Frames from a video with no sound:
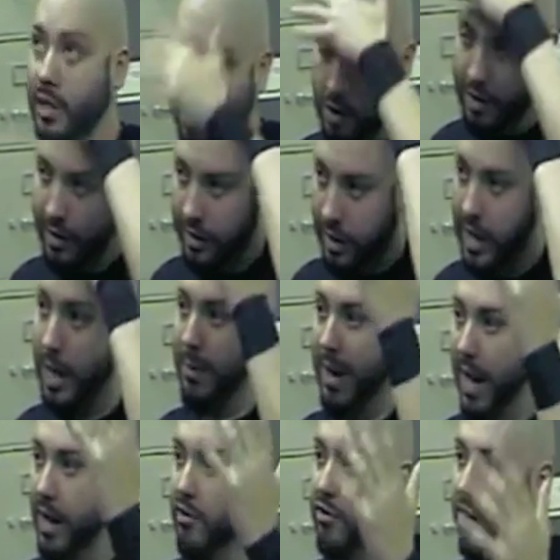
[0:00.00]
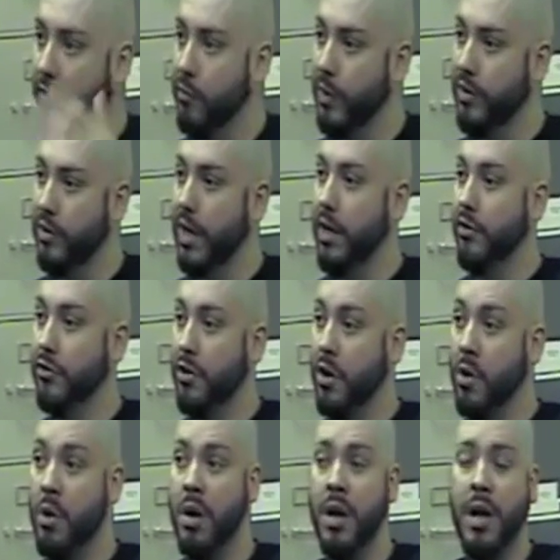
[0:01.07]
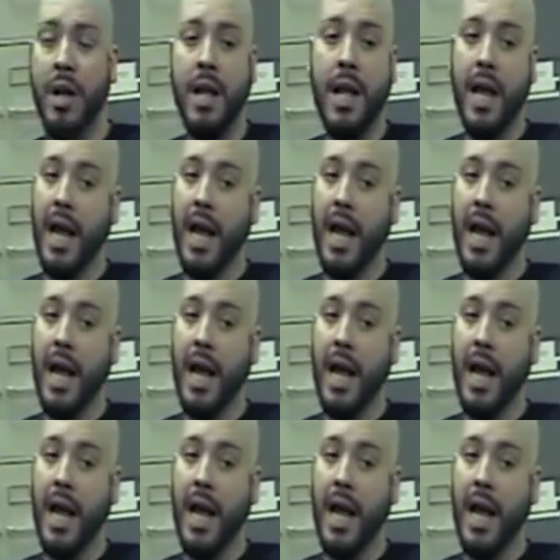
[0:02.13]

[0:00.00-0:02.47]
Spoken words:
That's how I got my head shaved recently at a show.